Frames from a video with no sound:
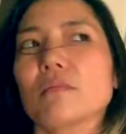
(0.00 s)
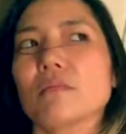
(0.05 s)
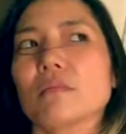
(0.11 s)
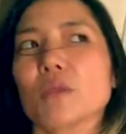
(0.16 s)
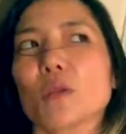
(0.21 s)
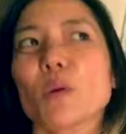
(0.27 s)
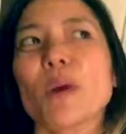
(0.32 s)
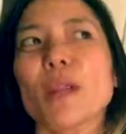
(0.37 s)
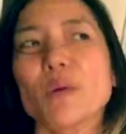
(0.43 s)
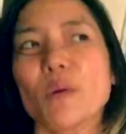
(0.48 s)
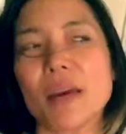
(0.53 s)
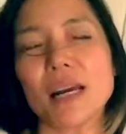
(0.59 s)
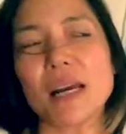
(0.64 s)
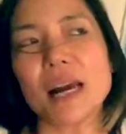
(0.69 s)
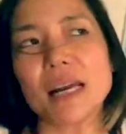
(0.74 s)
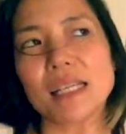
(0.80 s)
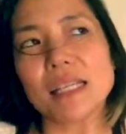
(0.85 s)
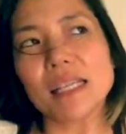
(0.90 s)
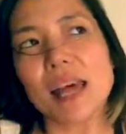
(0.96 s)
so anyway,
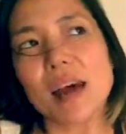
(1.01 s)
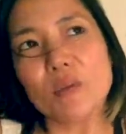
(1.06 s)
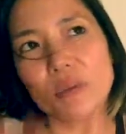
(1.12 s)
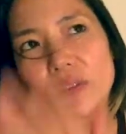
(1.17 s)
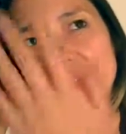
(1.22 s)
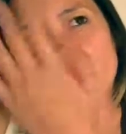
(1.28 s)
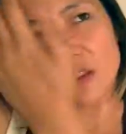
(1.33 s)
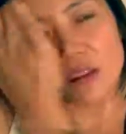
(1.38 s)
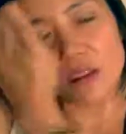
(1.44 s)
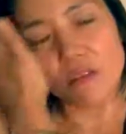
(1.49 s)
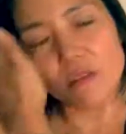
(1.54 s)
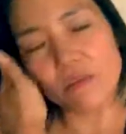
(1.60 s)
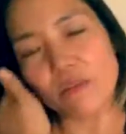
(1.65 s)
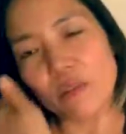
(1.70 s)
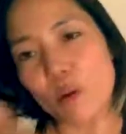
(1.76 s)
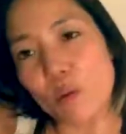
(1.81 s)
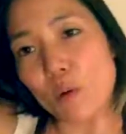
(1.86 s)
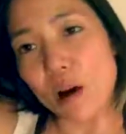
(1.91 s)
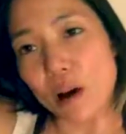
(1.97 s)
I sat with it
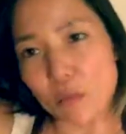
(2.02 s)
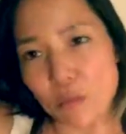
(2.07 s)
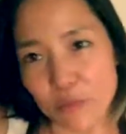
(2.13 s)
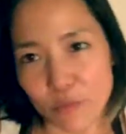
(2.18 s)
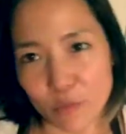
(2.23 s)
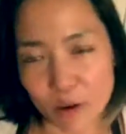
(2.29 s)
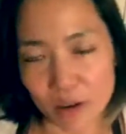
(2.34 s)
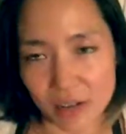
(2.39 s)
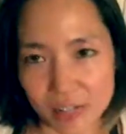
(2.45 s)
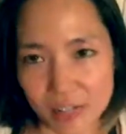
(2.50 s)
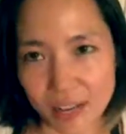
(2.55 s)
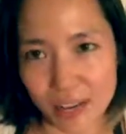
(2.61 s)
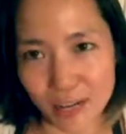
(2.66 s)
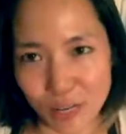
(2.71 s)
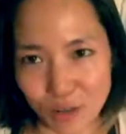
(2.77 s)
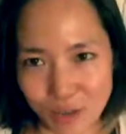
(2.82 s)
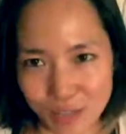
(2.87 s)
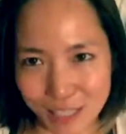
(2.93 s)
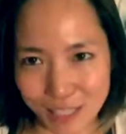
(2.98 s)
for a while before I
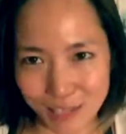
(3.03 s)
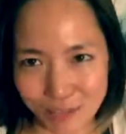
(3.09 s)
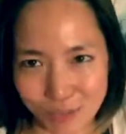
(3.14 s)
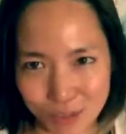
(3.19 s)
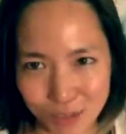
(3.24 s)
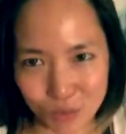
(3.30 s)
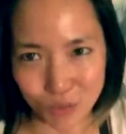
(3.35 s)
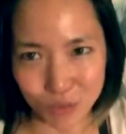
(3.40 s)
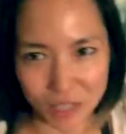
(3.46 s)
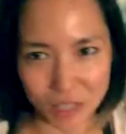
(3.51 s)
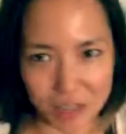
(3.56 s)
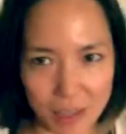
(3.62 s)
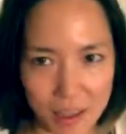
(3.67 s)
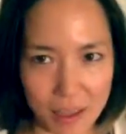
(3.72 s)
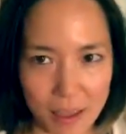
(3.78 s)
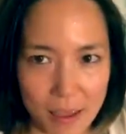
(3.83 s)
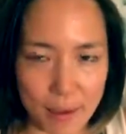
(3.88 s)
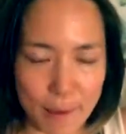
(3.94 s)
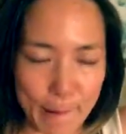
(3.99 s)
decided to receive this
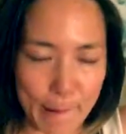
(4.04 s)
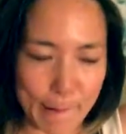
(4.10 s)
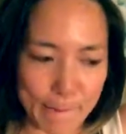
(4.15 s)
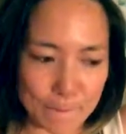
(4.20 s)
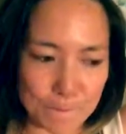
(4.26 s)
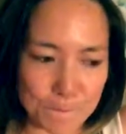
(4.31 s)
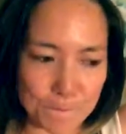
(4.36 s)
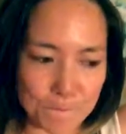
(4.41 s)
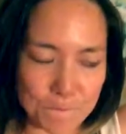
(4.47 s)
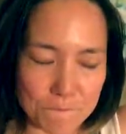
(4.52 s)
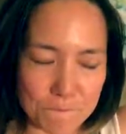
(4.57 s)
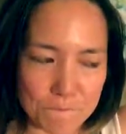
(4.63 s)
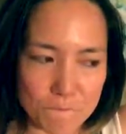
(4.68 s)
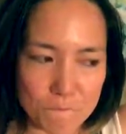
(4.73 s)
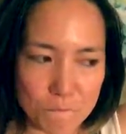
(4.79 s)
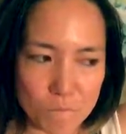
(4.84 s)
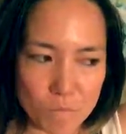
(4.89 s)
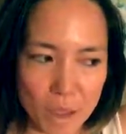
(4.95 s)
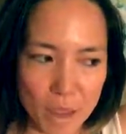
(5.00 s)
reading.
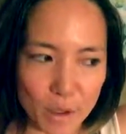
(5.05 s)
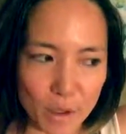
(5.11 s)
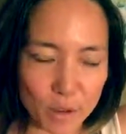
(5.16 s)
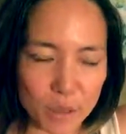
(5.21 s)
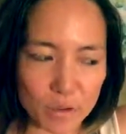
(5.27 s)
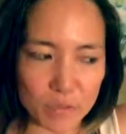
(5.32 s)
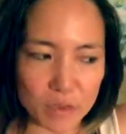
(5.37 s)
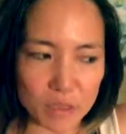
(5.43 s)
I only